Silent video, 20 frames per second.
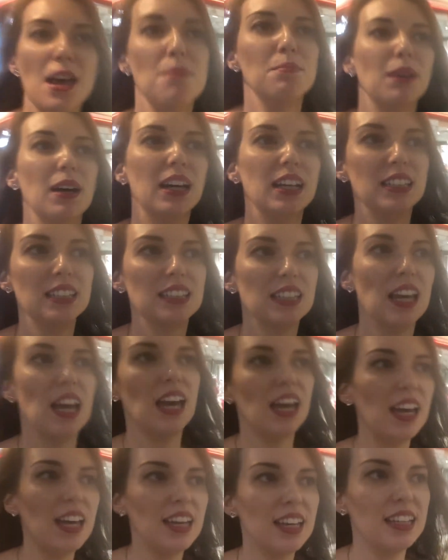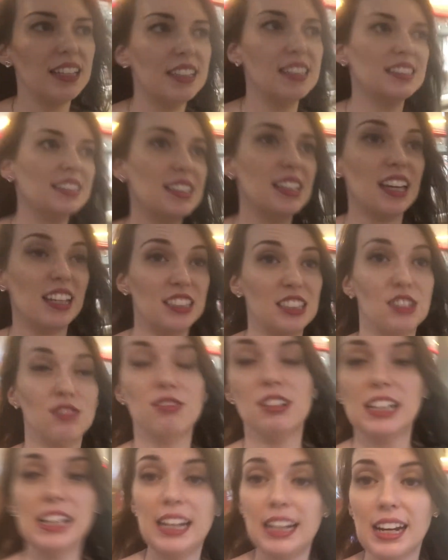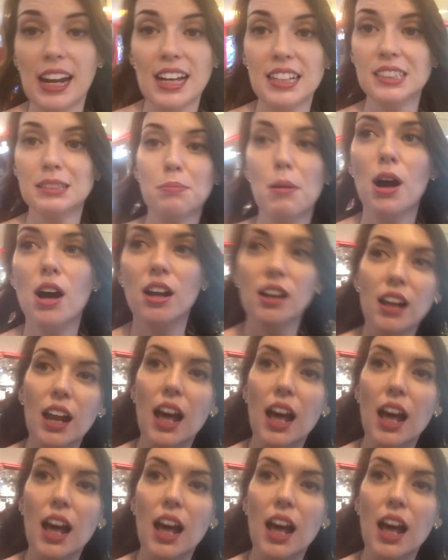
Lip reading: But it's a really nice mall,